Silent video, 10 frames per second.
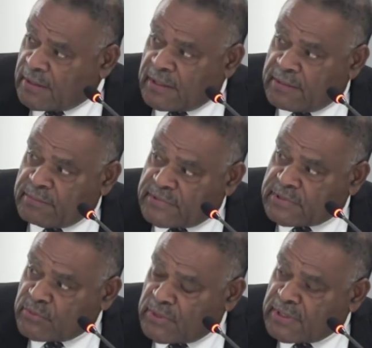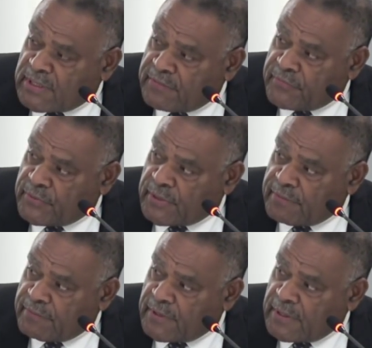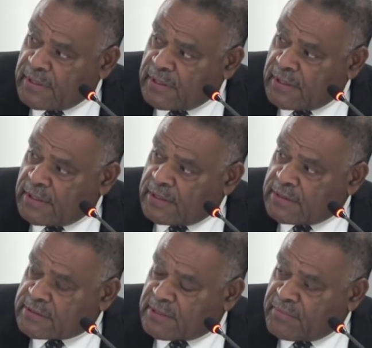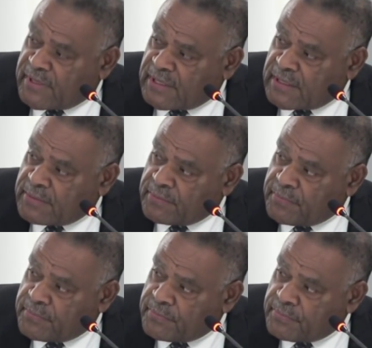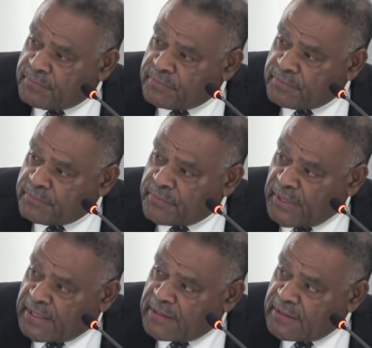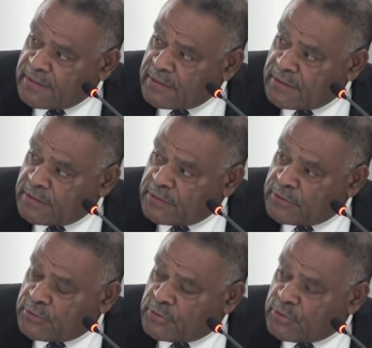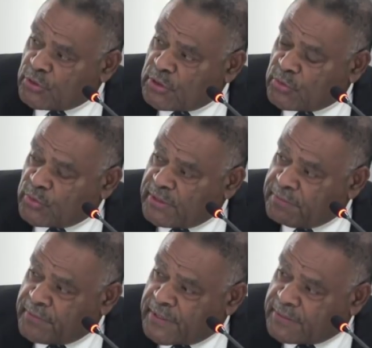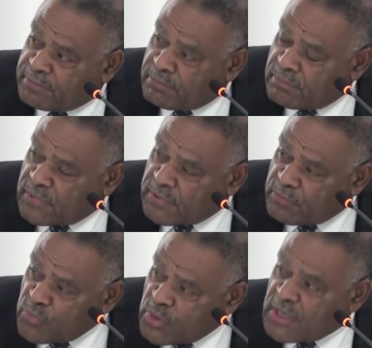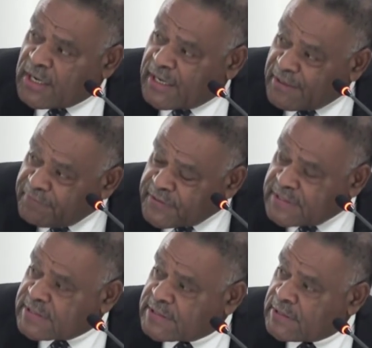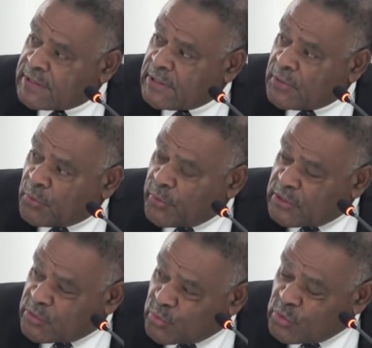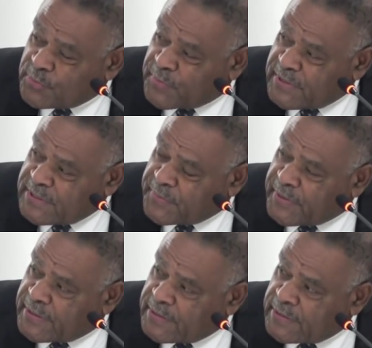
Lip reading: I am just wondering if we have something in plan in order to have that more emphasis where schools participate.